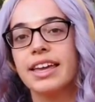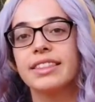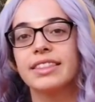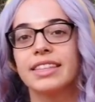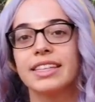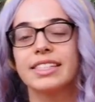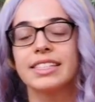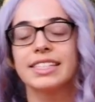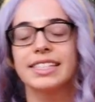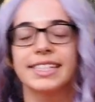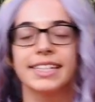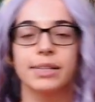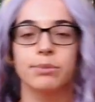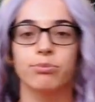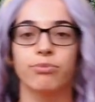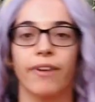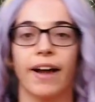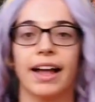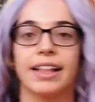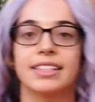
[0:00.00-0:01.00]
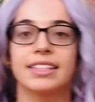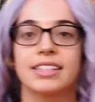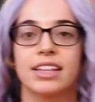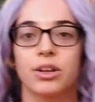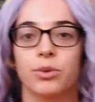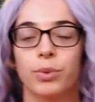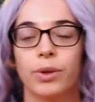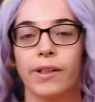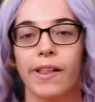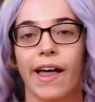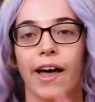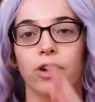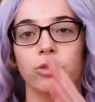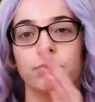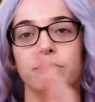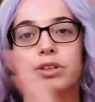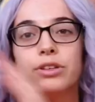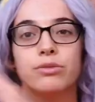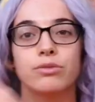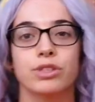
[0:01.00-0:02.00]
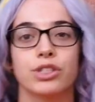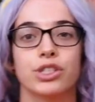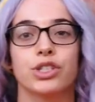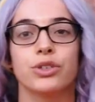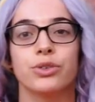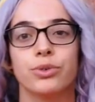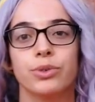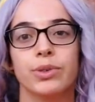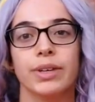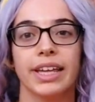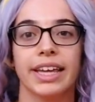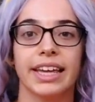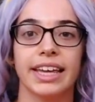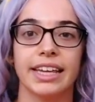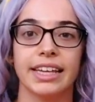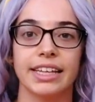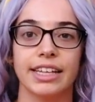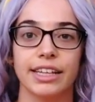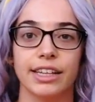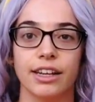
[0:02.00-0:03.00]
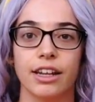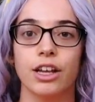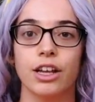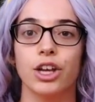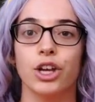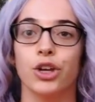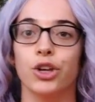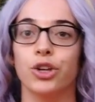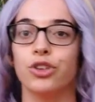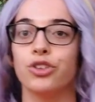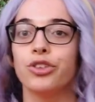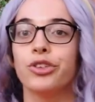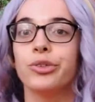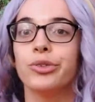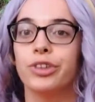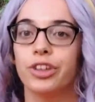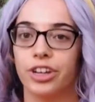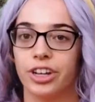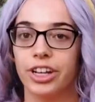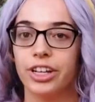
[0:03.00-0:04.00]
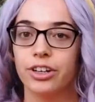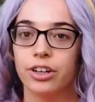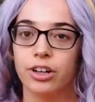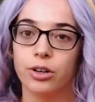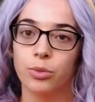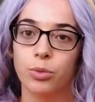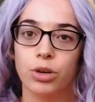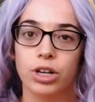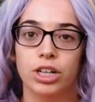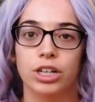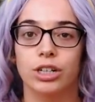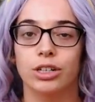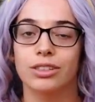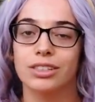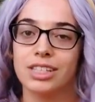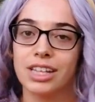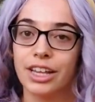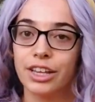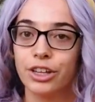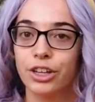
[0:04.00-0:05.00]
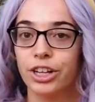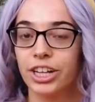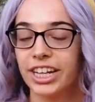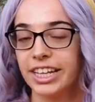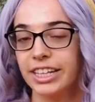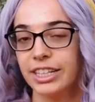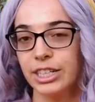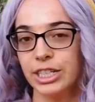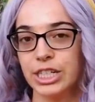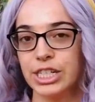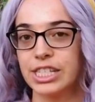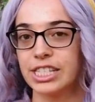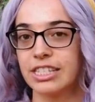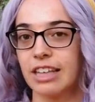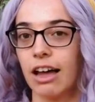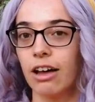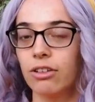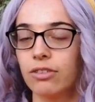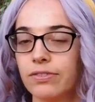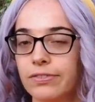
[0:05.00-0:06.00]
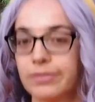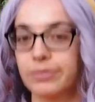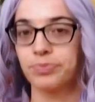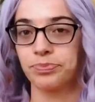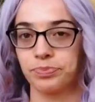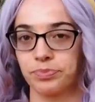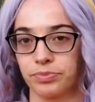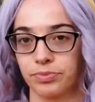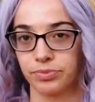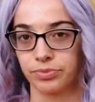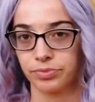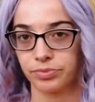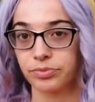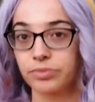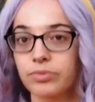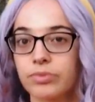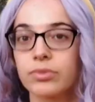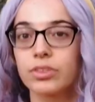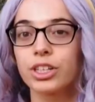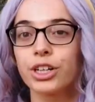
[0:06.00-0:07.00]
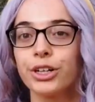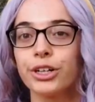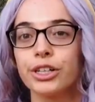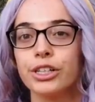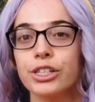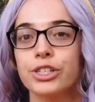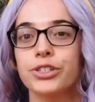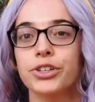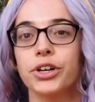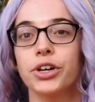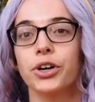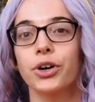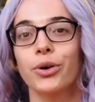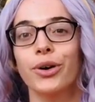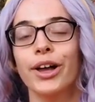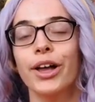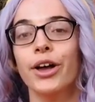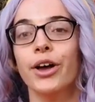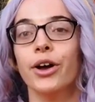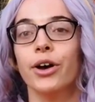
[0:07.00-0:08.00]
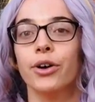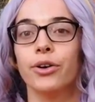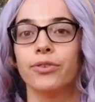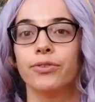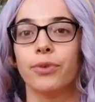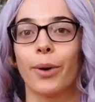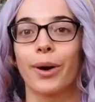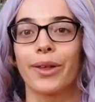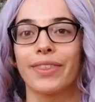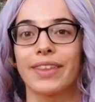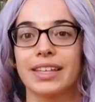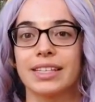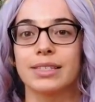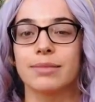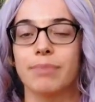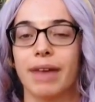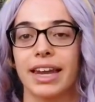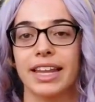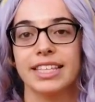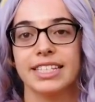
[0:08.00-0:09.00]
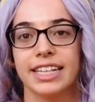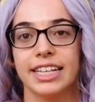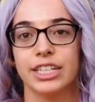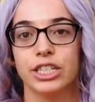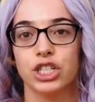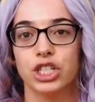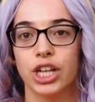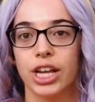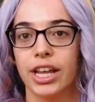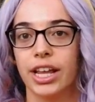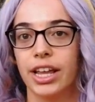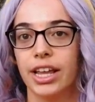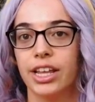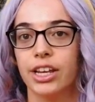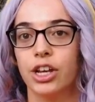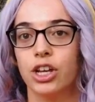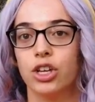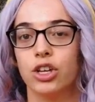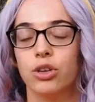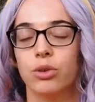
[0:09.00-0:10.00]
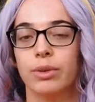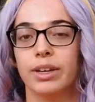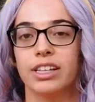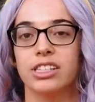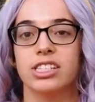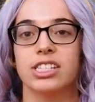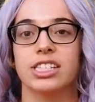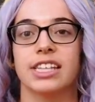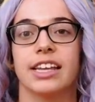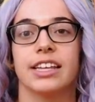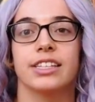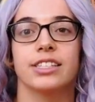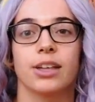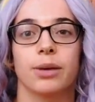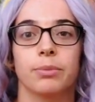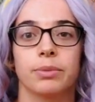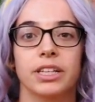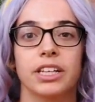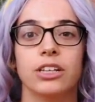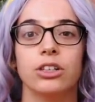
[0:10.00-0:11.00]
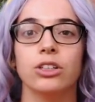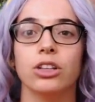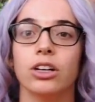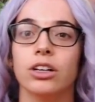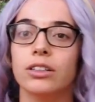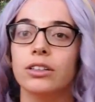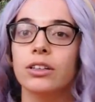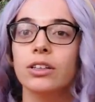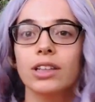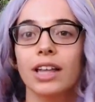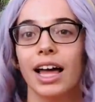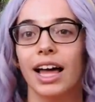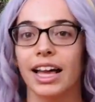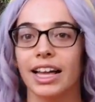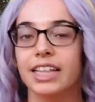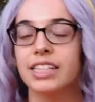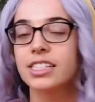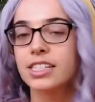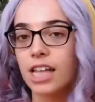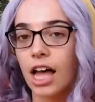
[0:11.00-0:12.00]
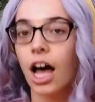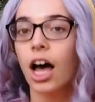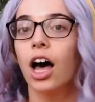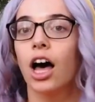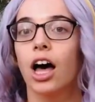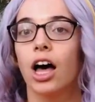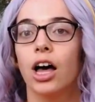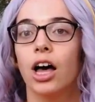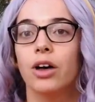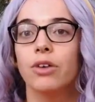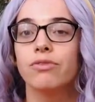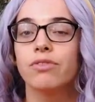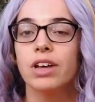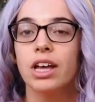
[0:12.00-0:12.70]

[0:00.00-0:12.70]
these deep breaths, it will help you tune in to your inner world and your inner self. So for this meditation, you can say something along the lines of,